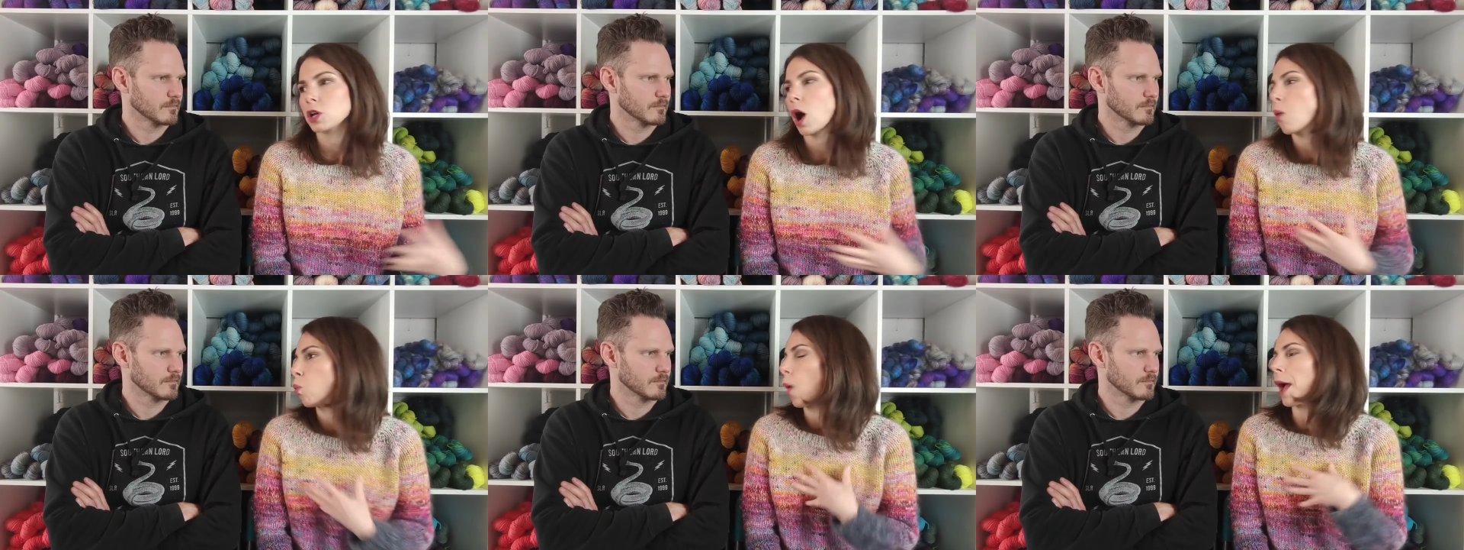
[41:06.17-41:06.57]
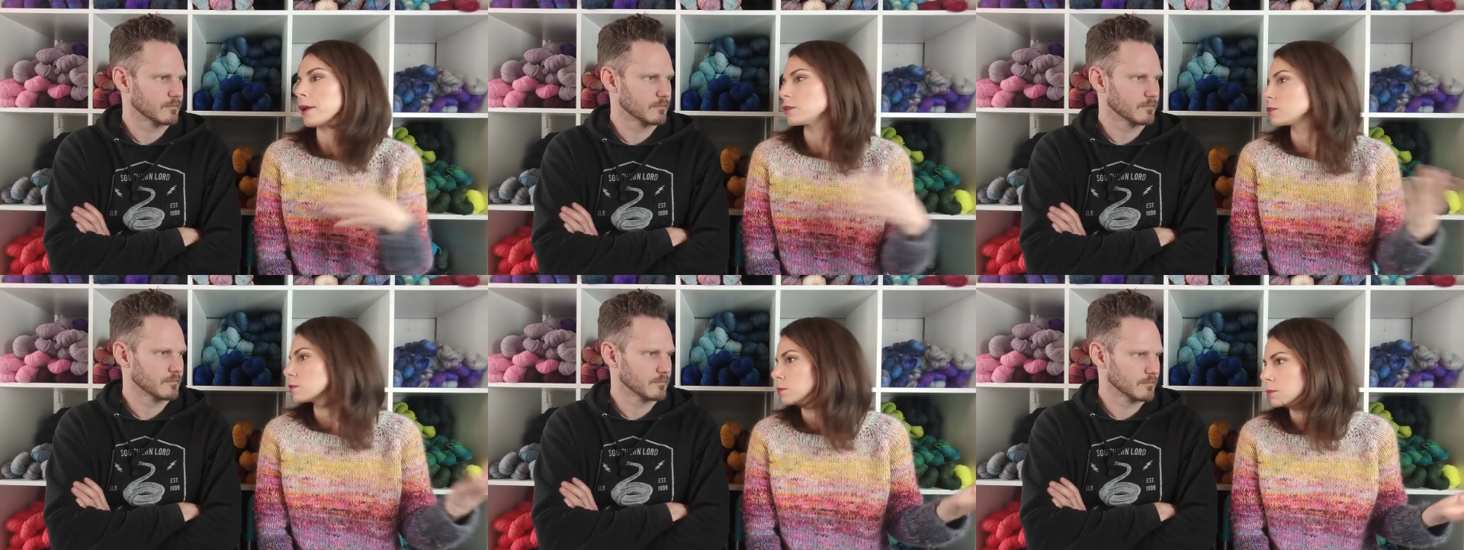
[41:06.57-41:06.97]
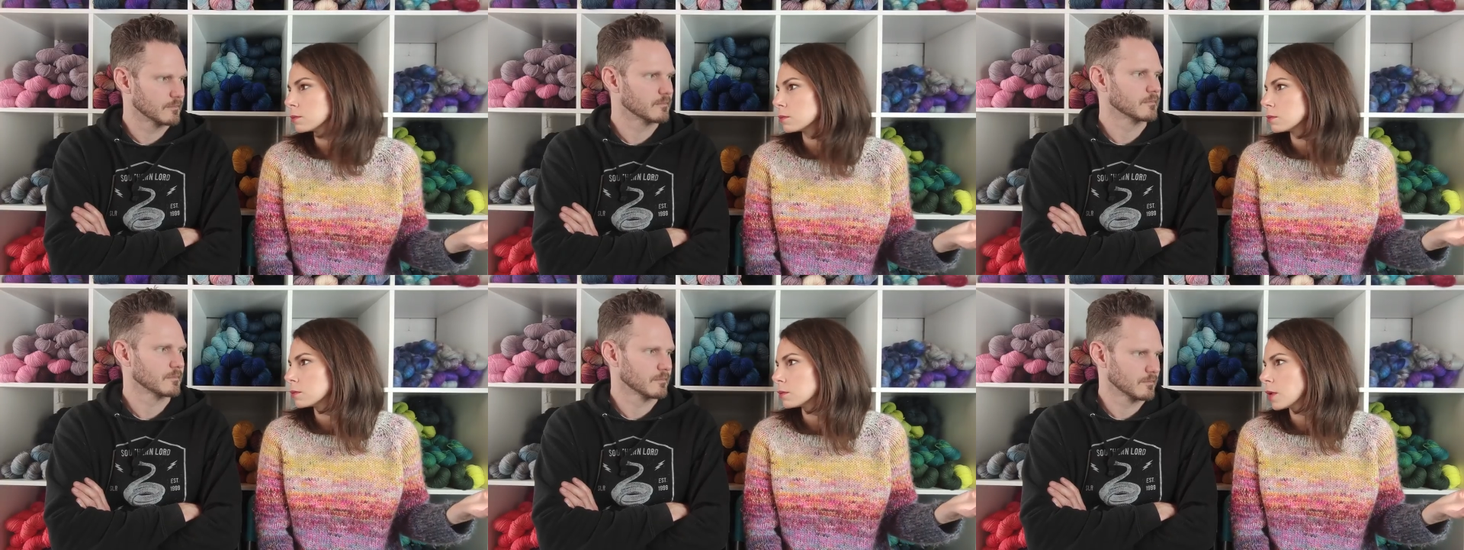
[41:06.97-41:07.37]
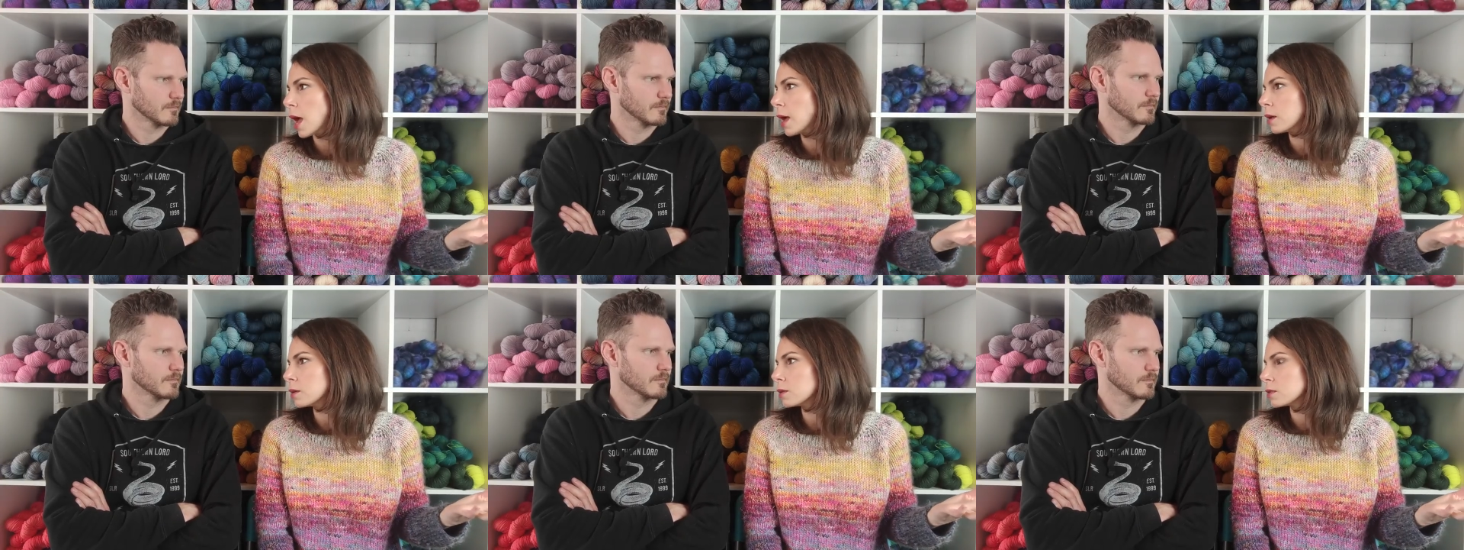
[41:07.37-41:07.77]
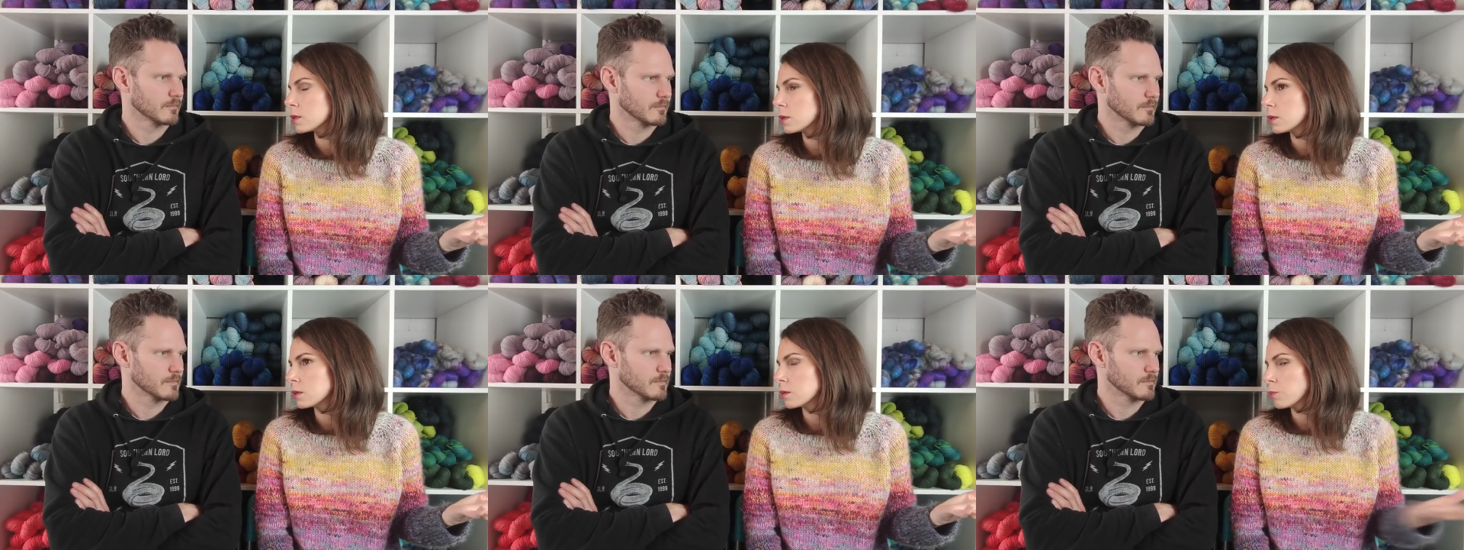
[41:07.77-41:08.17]
Speaker 1: got wet and
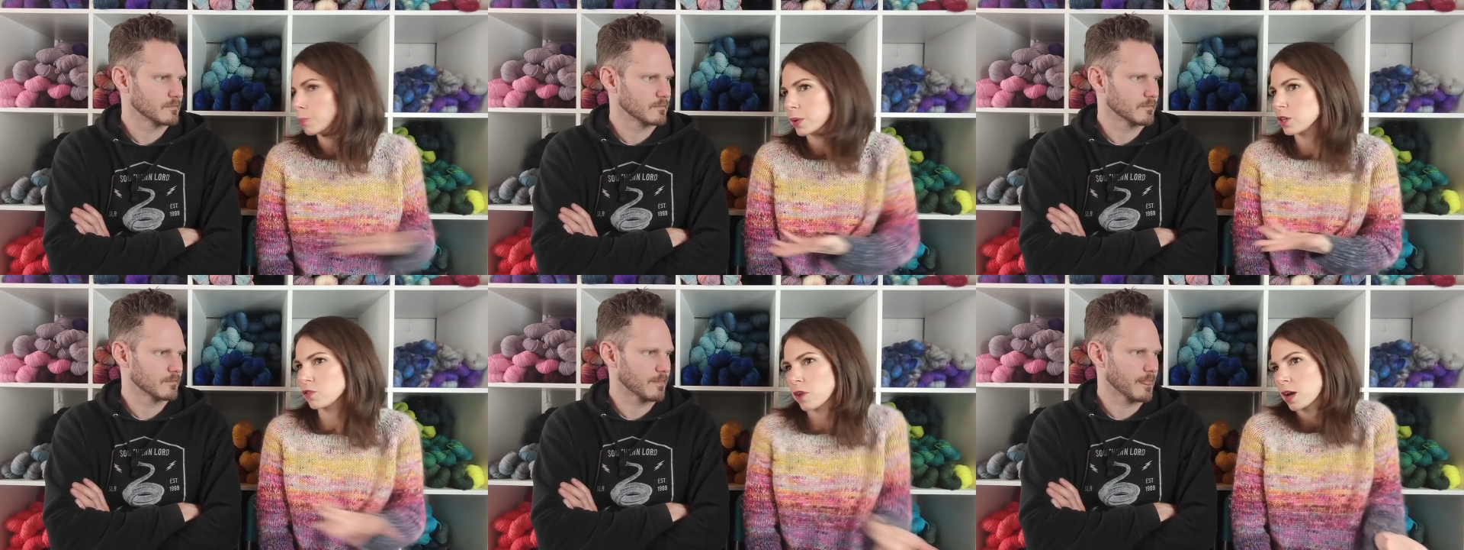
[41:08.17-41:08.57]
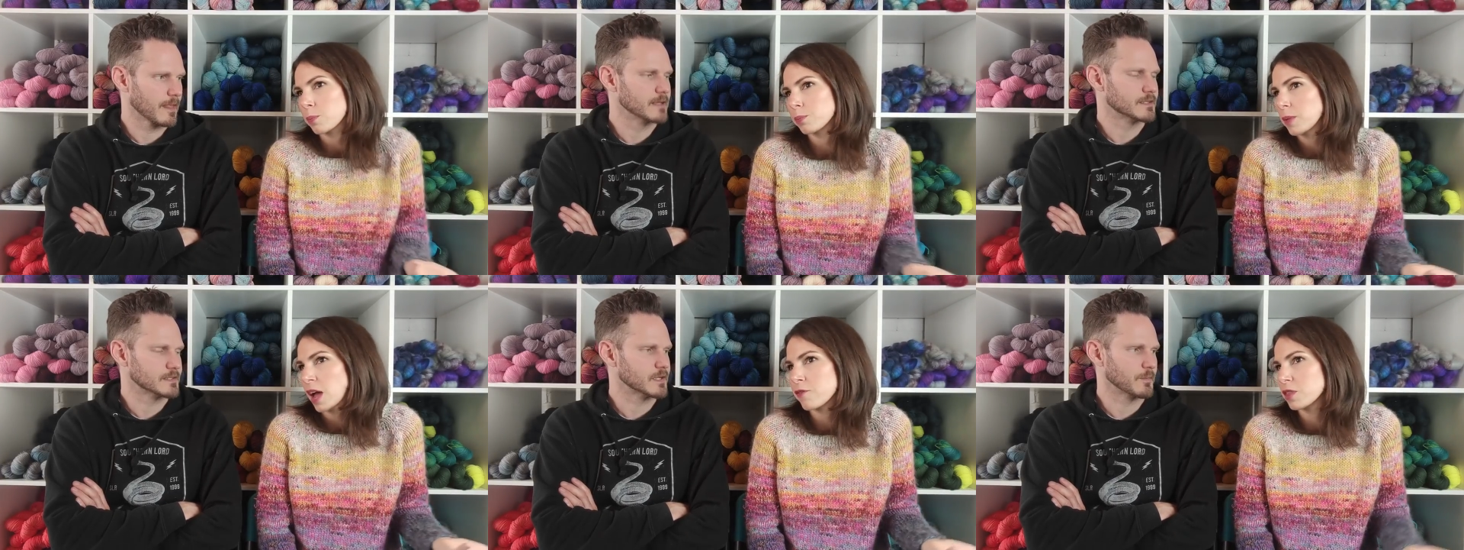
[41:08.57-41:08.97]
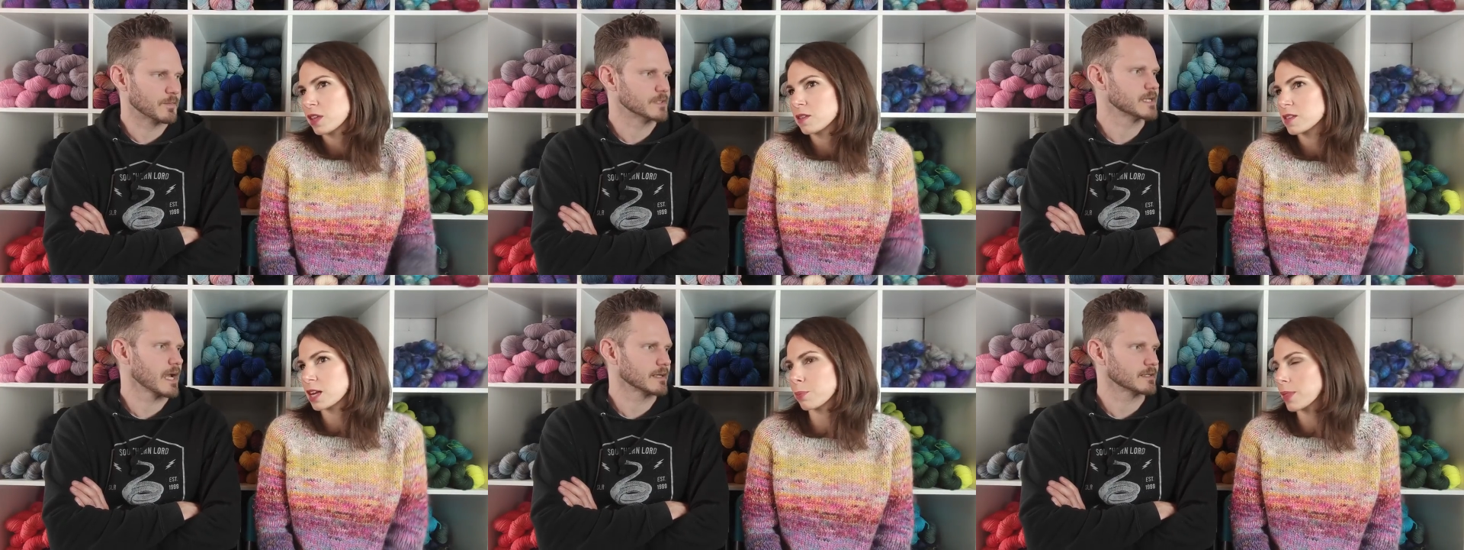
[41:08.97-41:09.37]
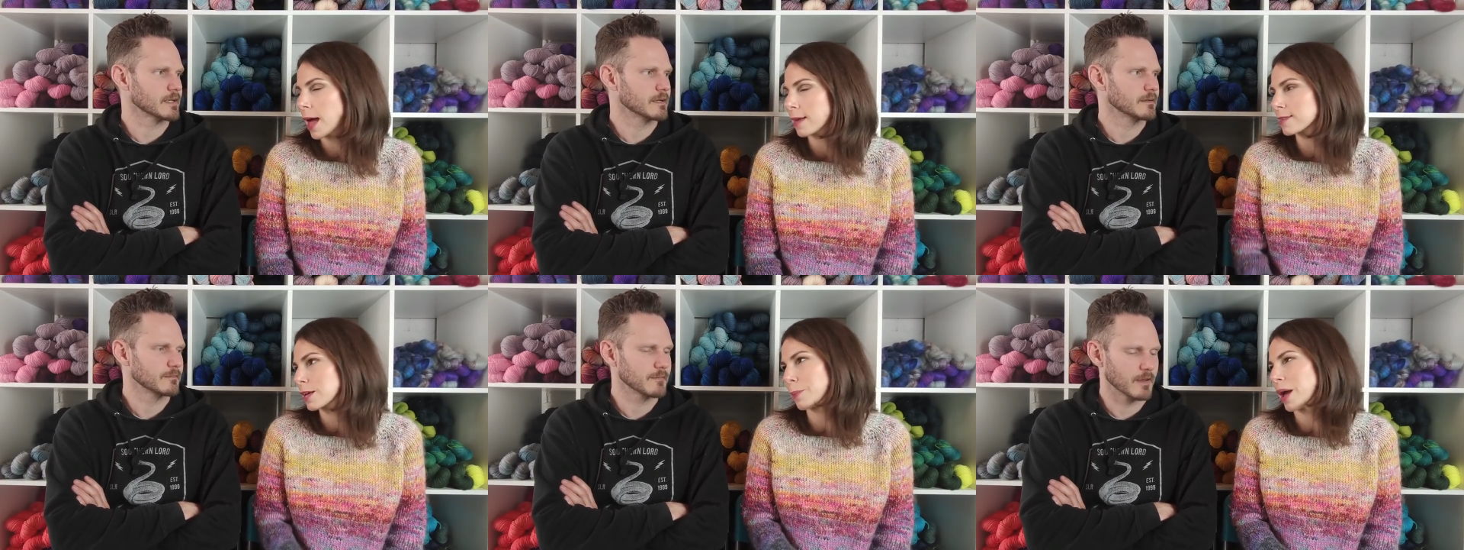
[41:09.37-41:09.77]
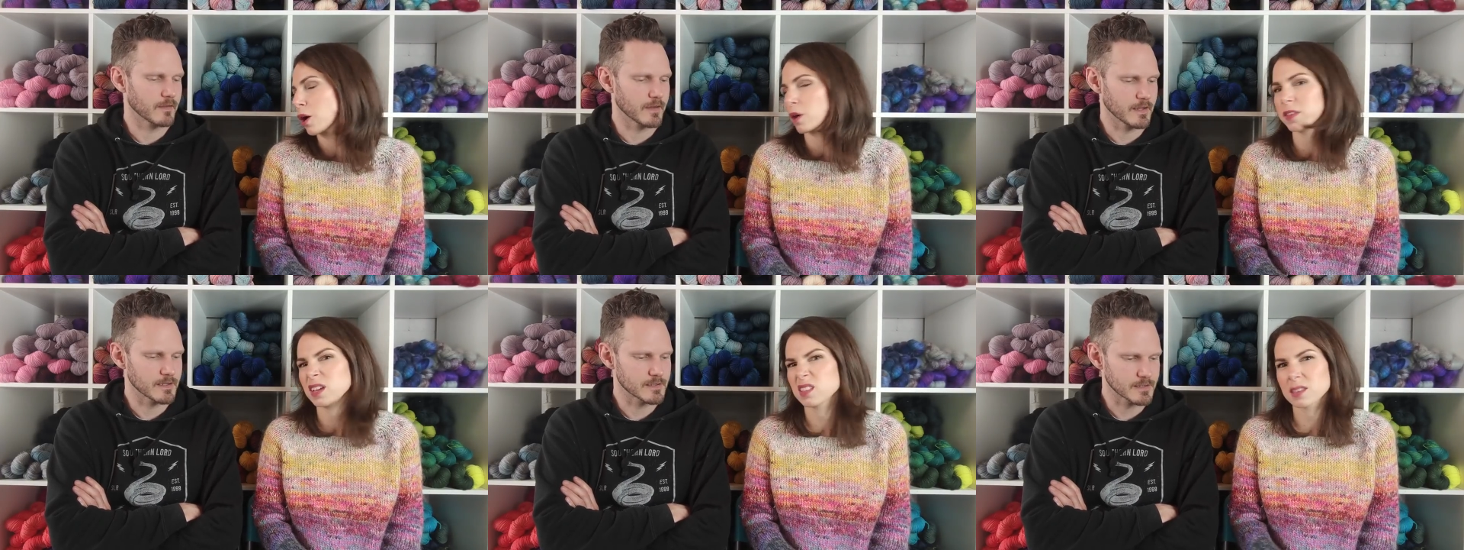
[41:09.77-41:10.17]
but you've got everything's so in a plastic
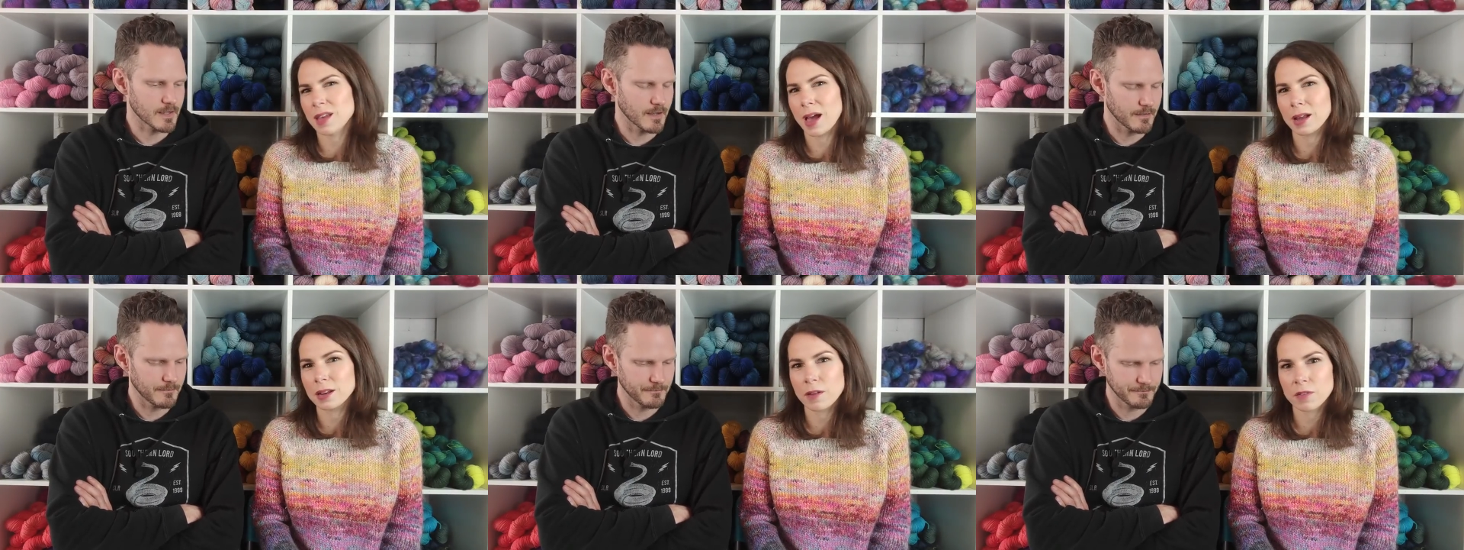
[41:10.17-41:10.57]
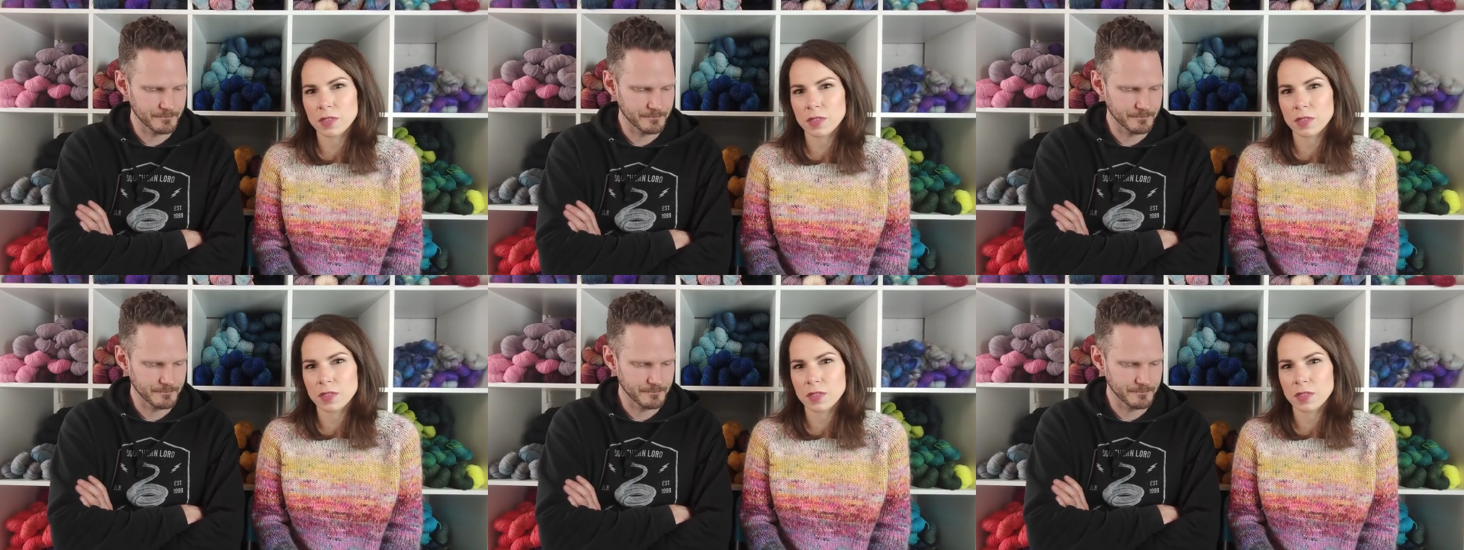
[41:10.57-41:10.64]
bag on the inside.